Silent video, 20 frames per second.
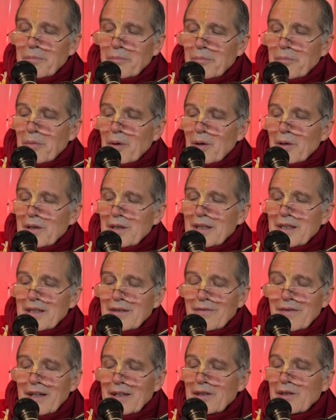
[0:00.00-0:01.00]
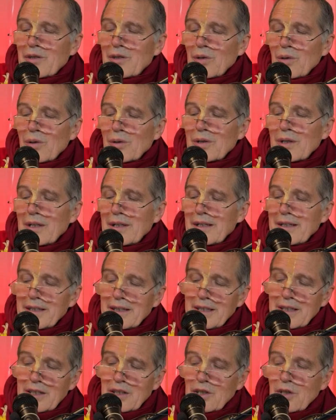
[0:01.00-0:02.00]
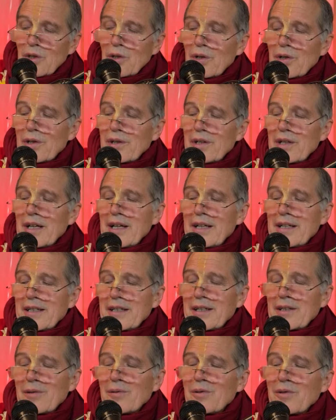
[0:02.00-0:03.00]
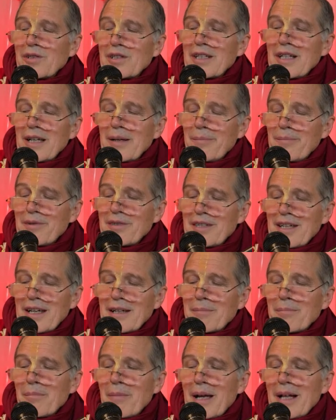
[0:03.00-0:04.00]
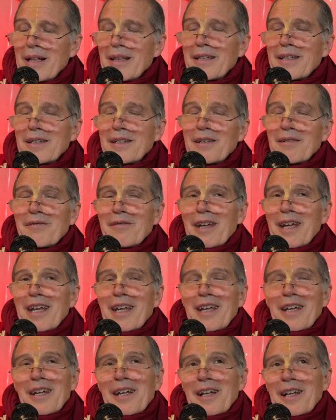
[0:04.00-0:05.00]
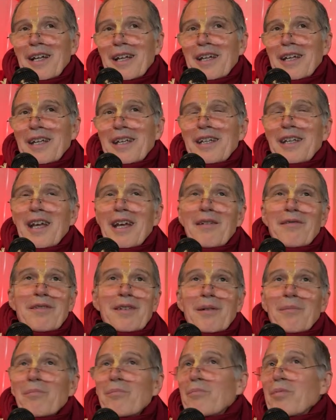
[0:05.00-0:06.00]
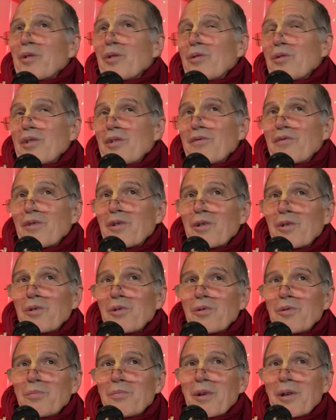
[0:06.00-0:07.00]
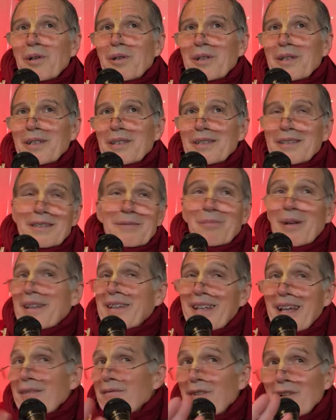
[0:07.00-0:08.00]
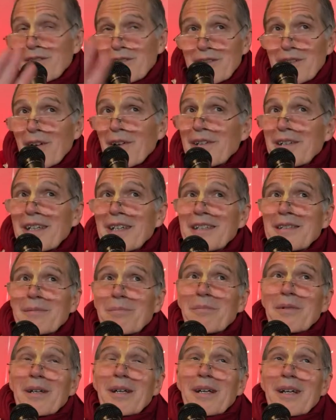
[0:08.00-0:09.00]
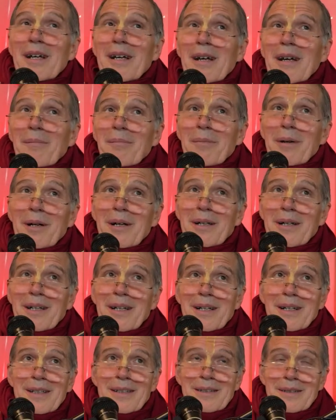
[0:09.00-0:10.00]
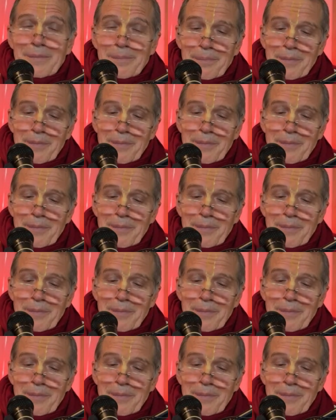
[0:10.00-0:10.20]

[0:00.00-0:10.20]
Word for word: bodies were totally deteriorated, whose limbs had melted away. He gave them beautiful new bodies. But that was not his miracles.